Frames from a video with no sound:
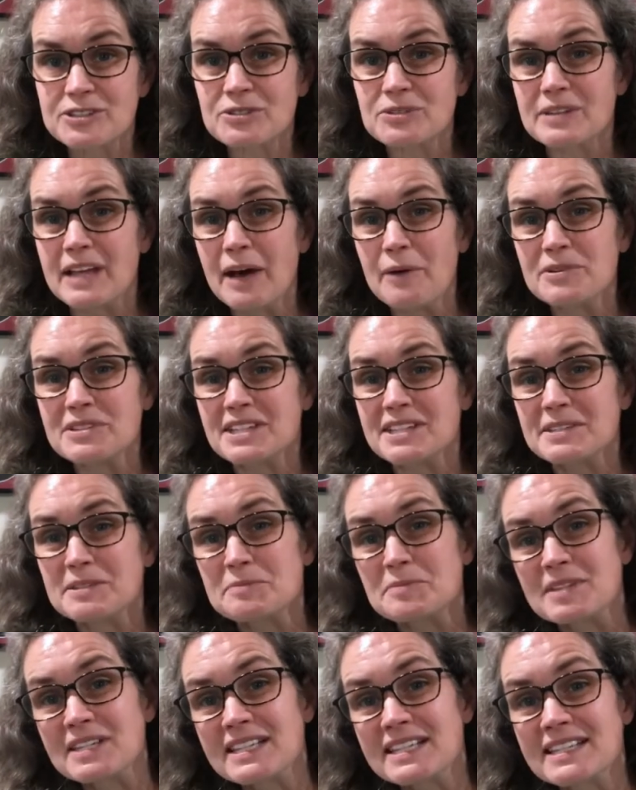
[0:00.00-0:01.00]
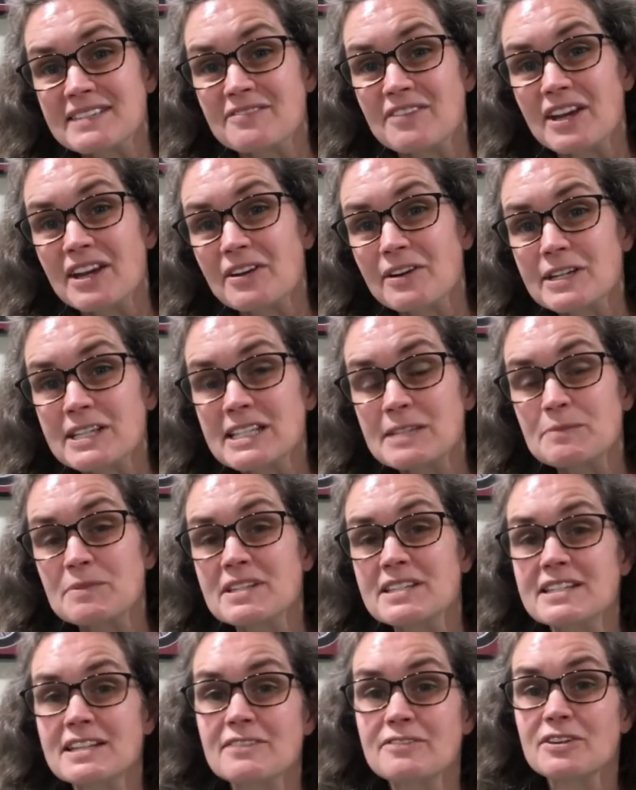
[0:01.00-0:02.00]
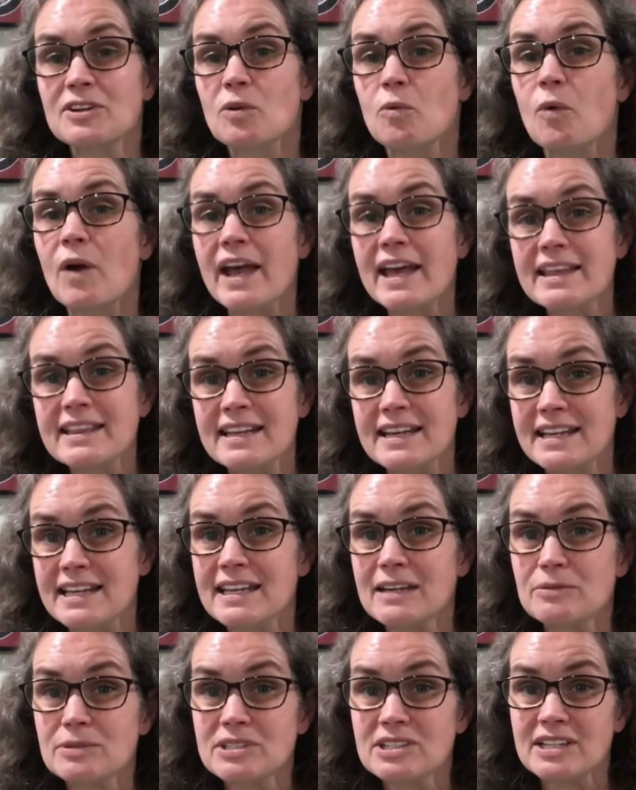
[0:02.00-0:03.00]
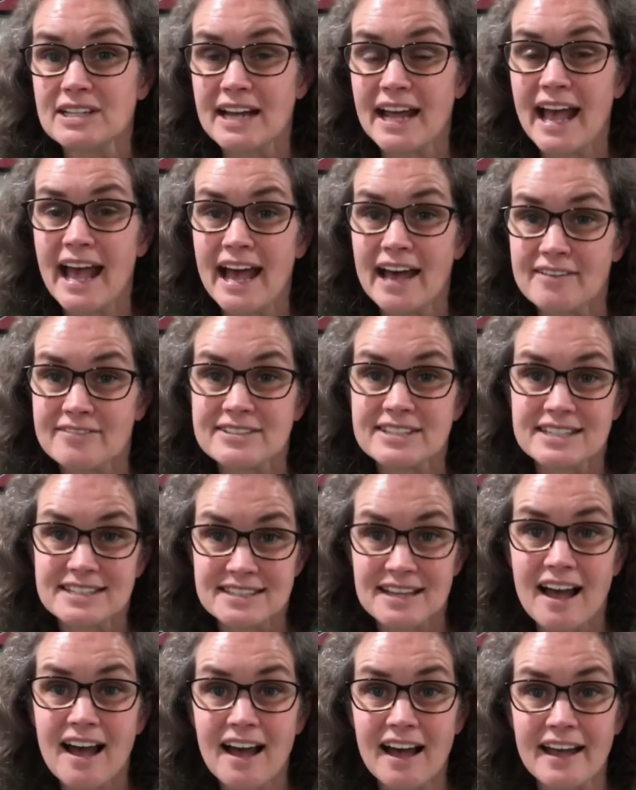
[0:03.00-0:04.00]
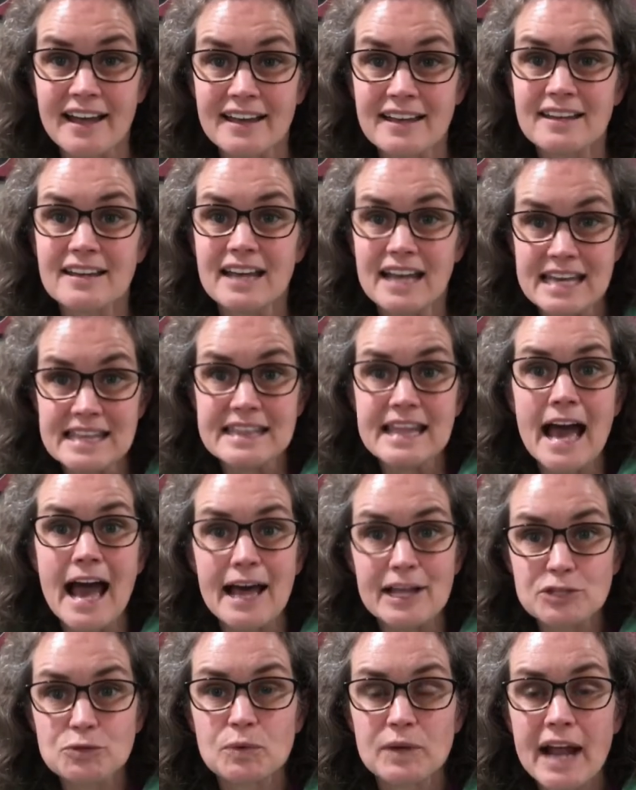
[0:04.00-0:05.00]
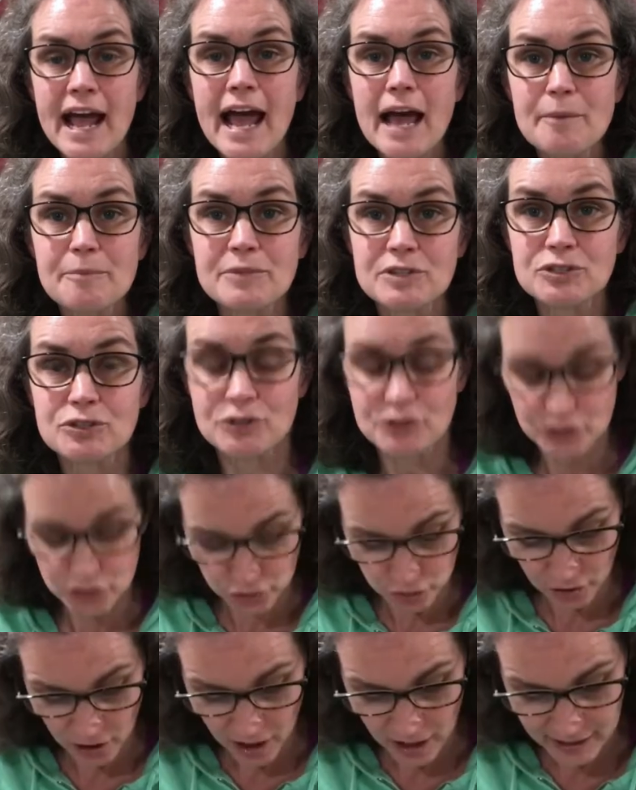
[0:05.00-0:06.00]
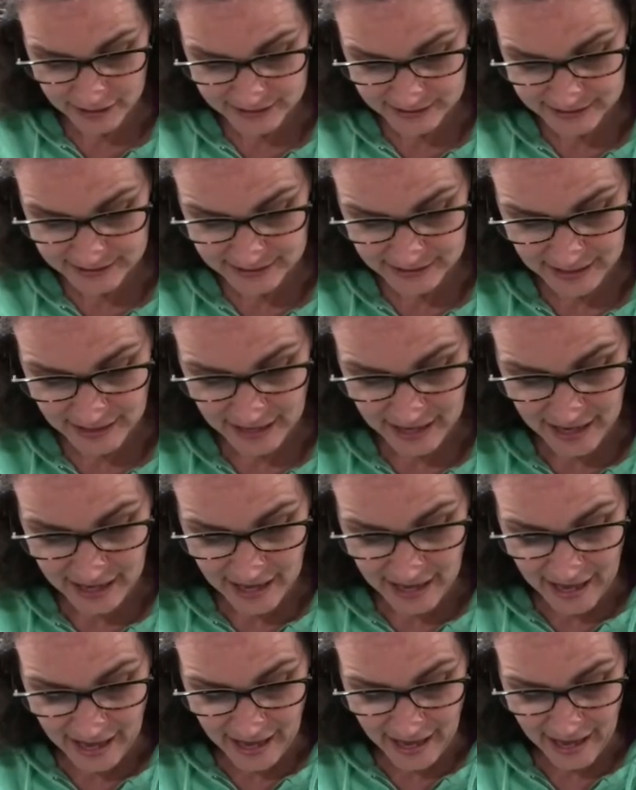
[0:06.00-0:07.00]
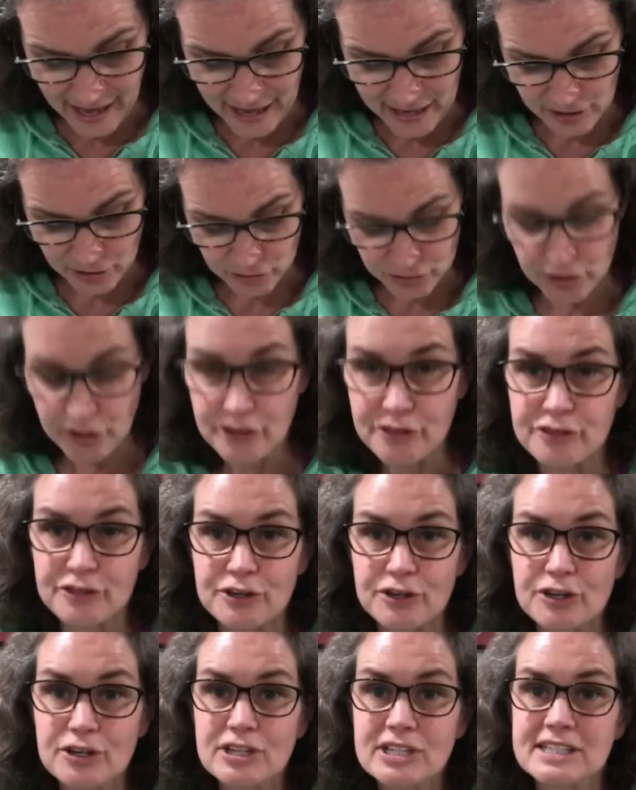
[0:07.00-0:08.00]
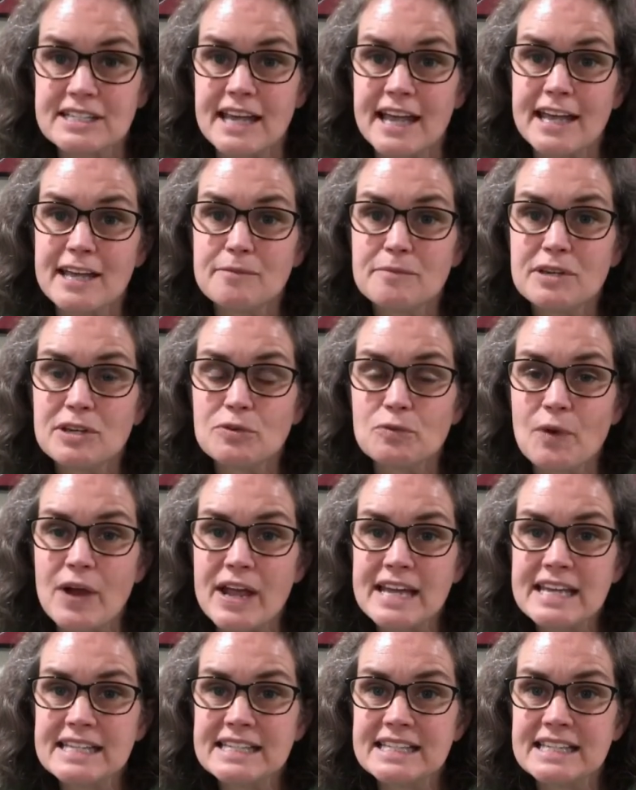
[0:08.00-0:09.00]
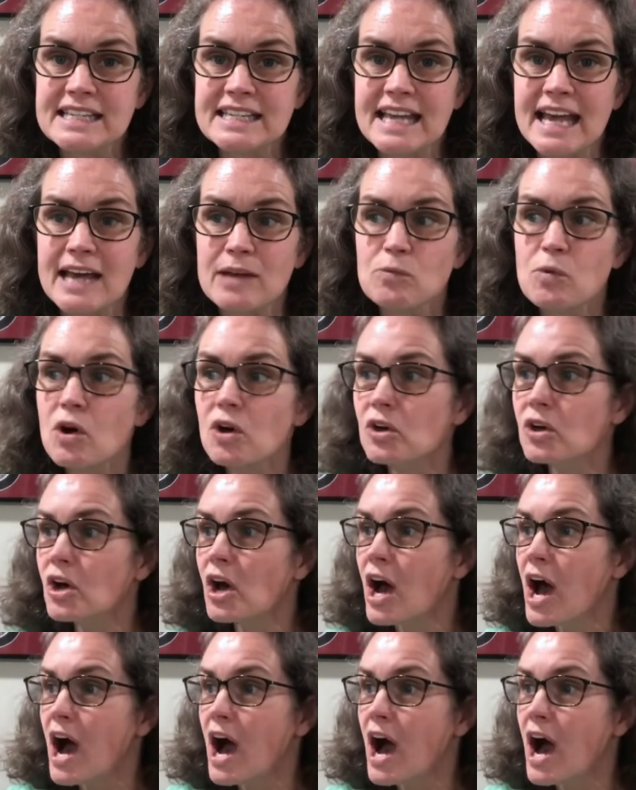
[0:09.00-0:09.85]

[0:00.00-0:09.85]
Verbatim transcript: So that was a spe very specific way that he was going to have to die. And that's what happened on the cross. And on the third day, be raised again. Well,